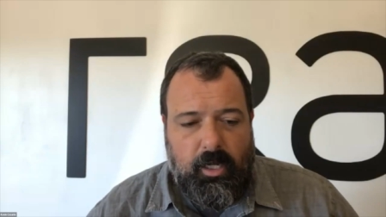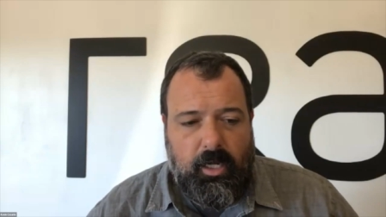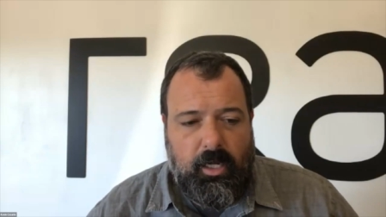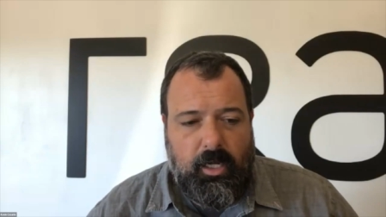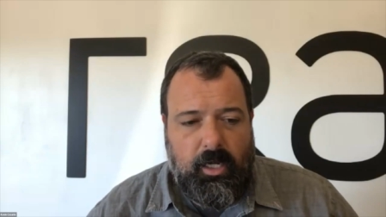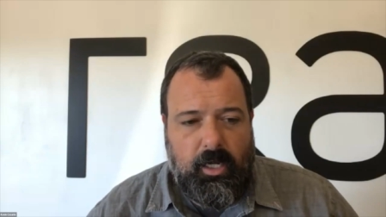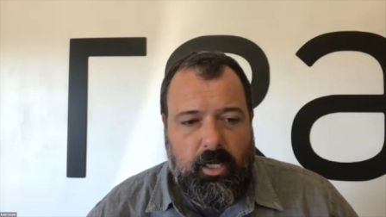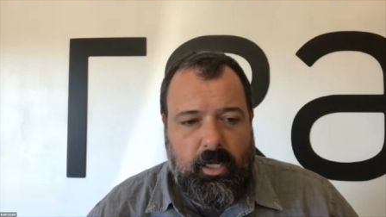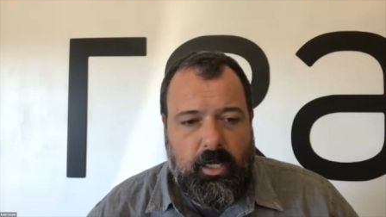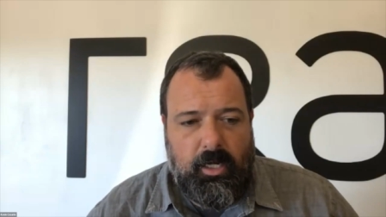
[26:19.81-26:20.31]

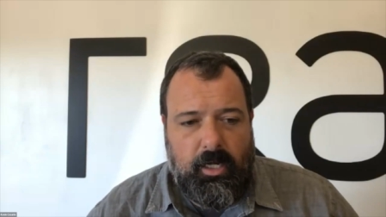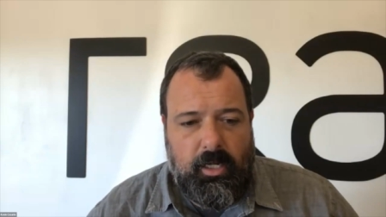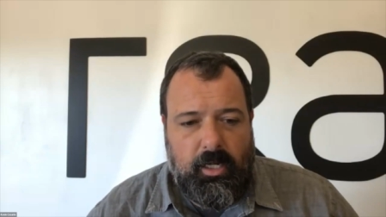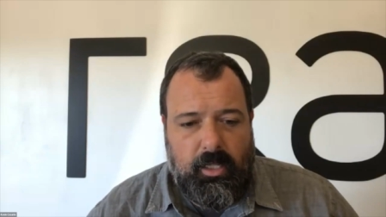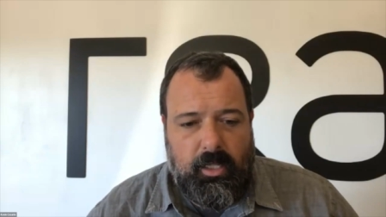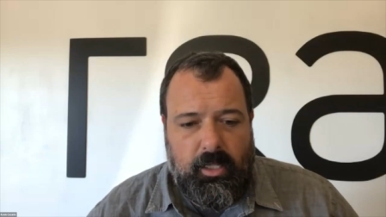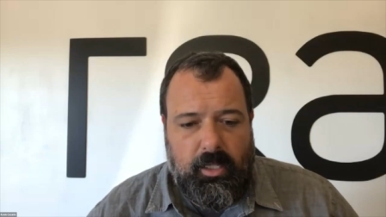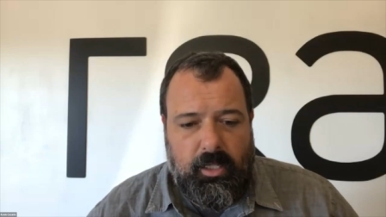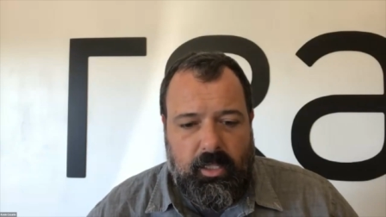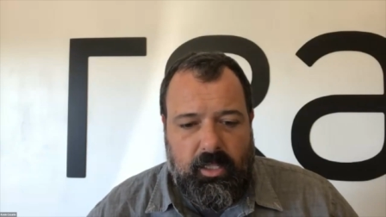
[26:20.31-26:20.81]

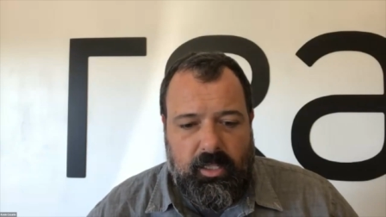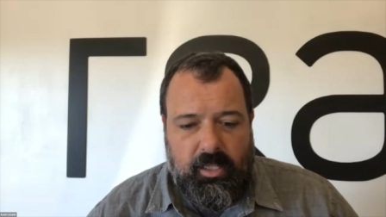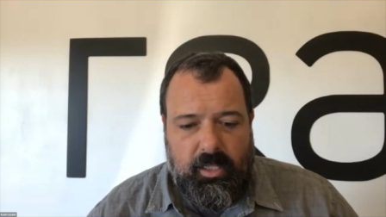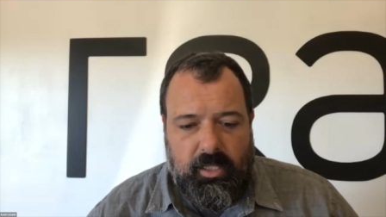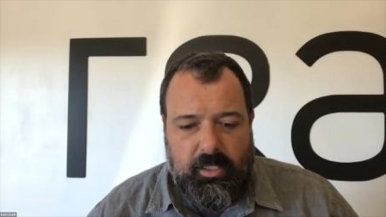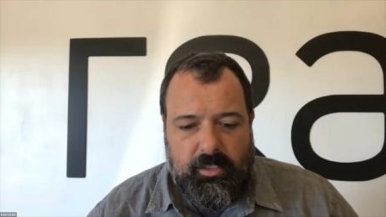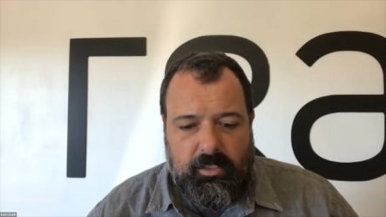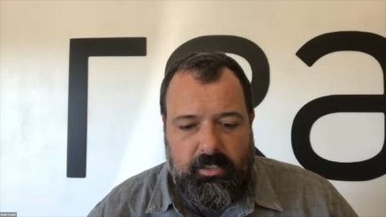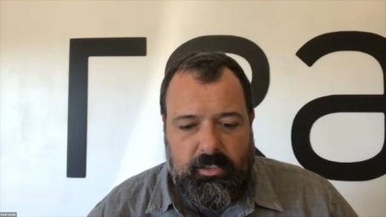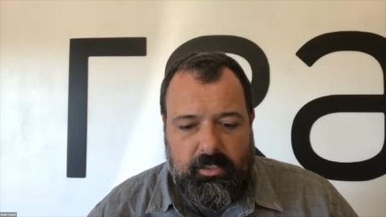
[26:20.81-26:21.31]
In
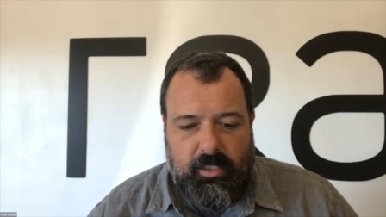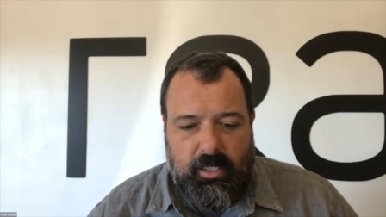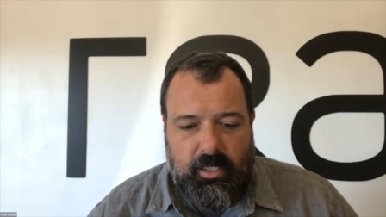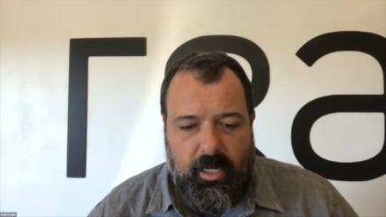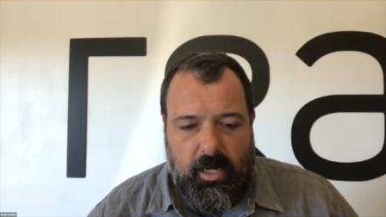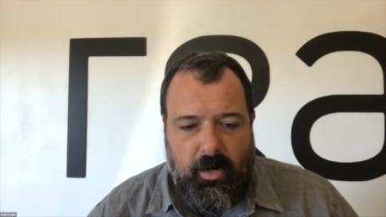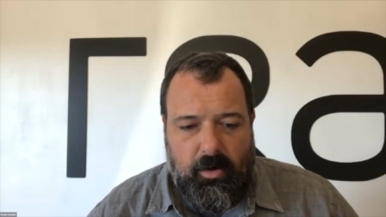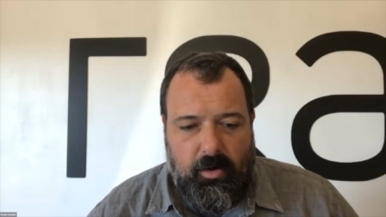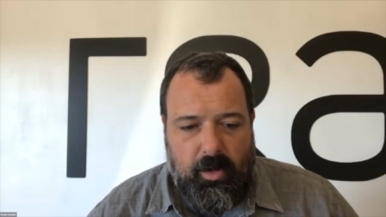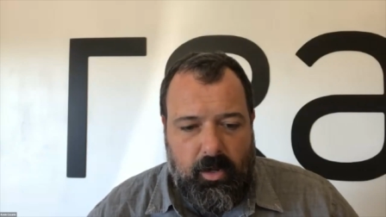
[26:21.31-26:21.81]
this
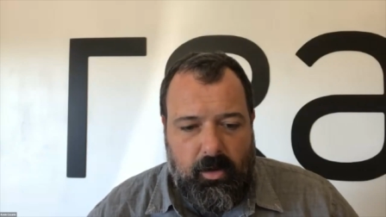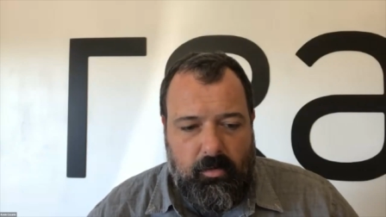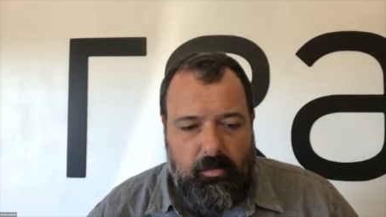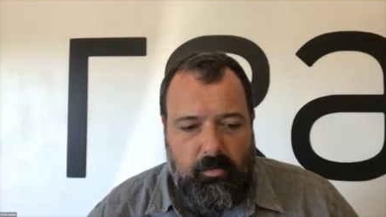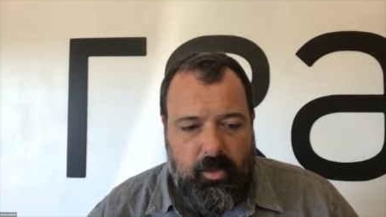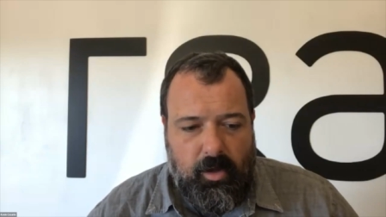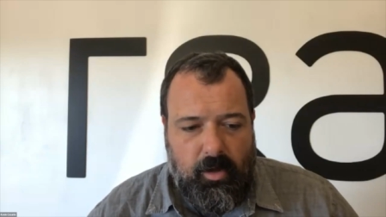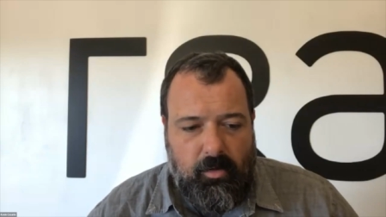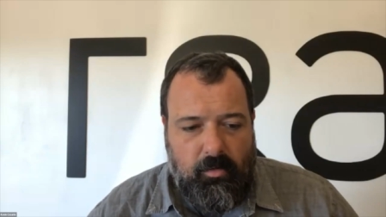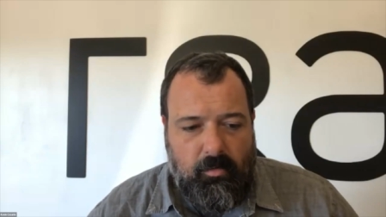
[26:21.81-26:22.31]
scenario,
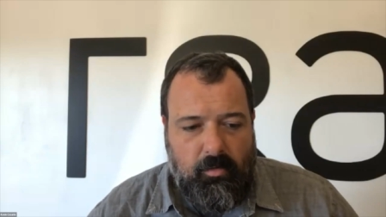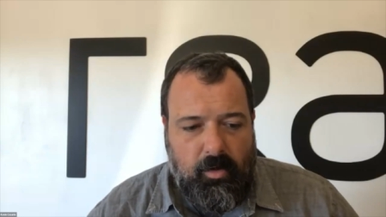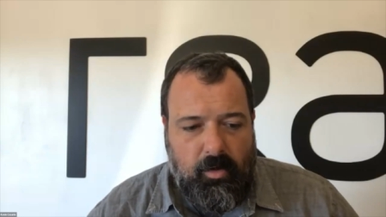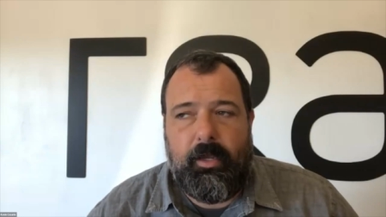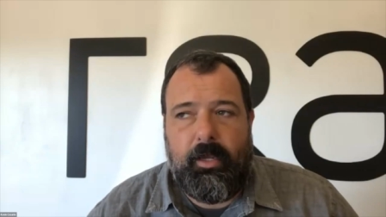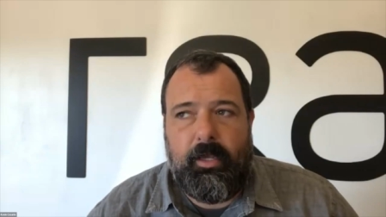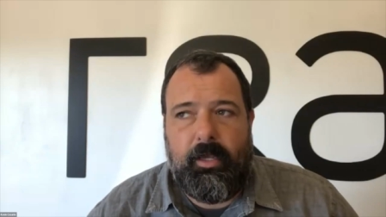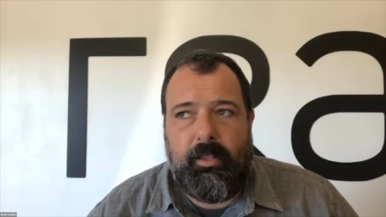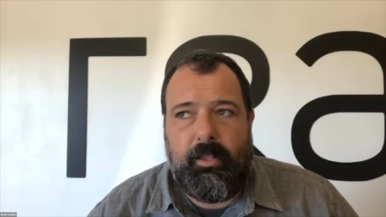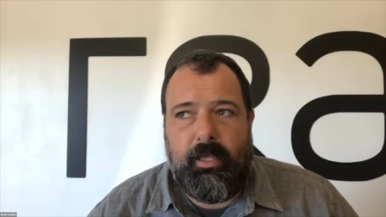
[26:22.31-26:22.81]
though,
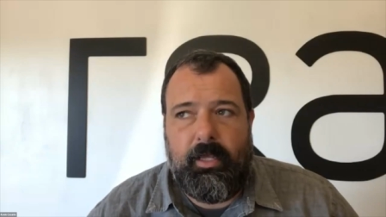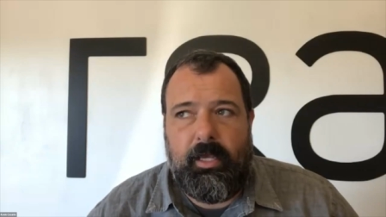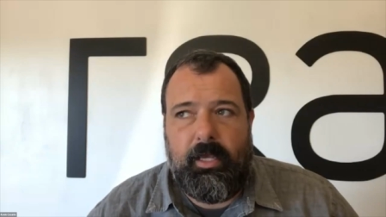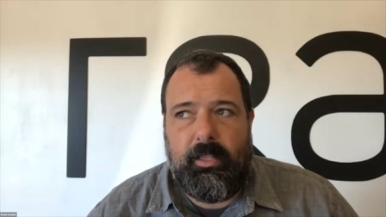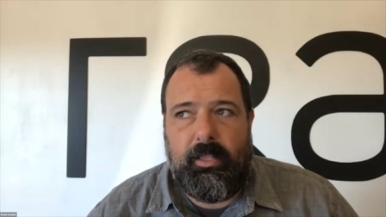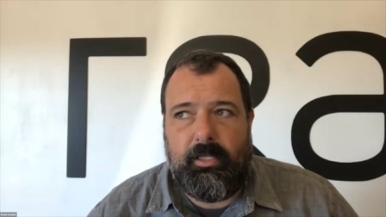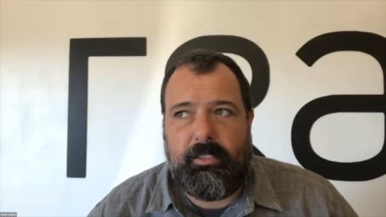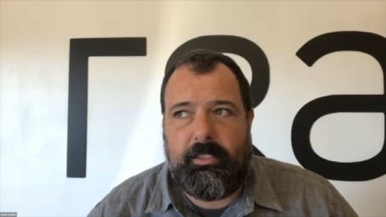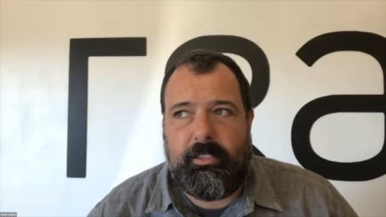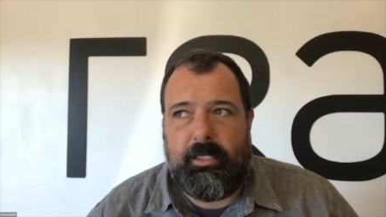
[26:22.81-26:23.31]
in,
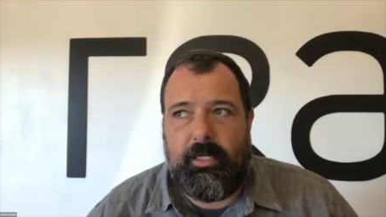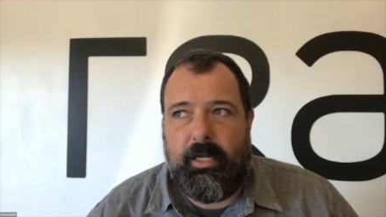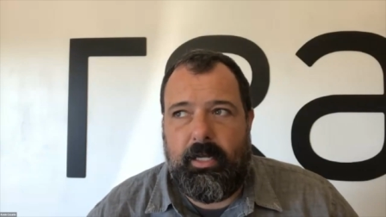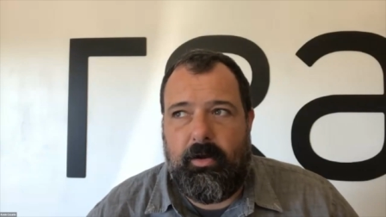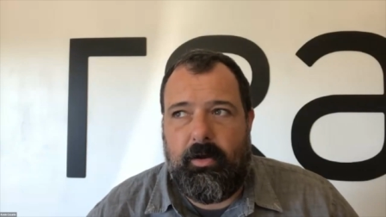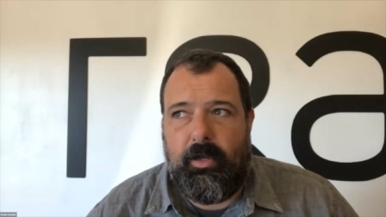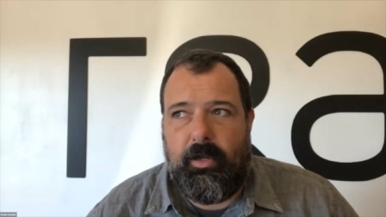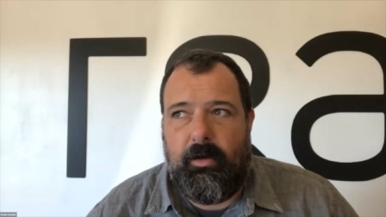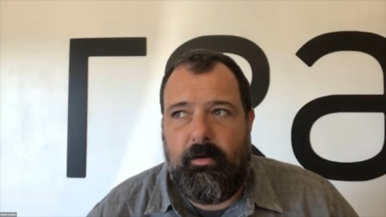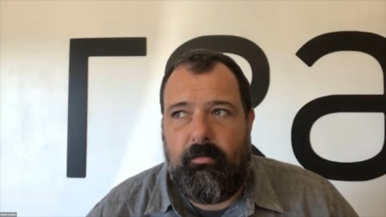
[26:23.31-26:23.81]
in this
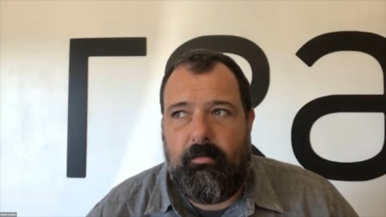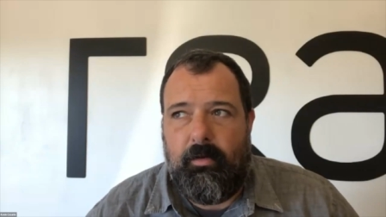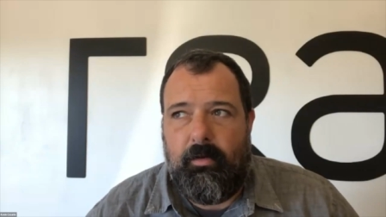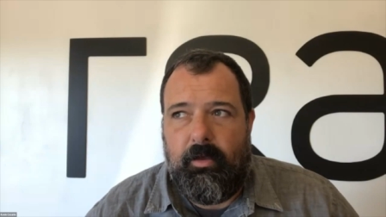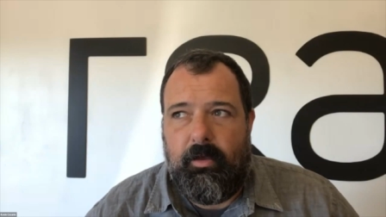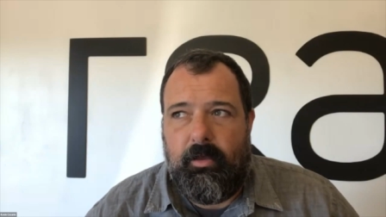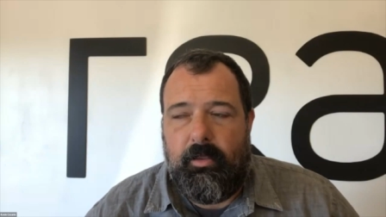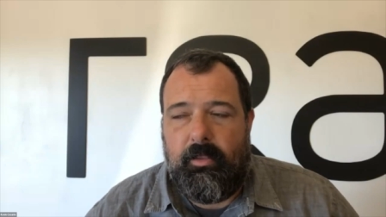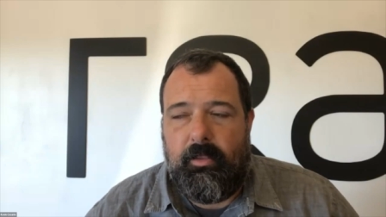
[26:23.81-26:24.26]
scenario,